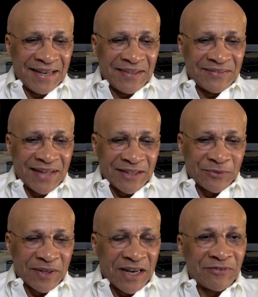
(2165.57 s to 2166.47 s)
That's
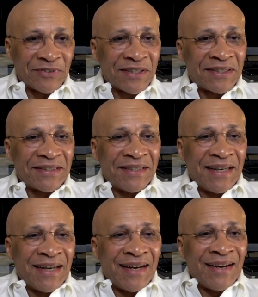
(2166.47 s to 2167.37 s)
what I feel.
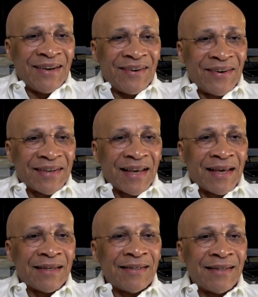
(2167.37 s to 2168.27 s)

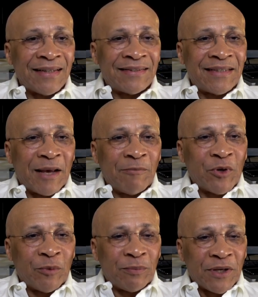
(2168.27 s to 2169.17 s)
Okay, let's see. I'm
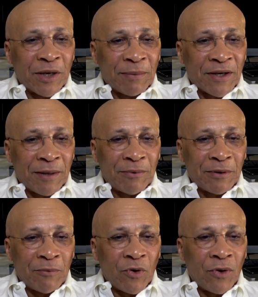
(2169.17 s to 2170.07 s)
going to pick up a couple
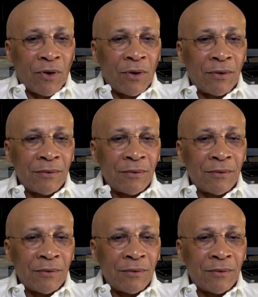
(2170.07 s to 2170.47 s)
more.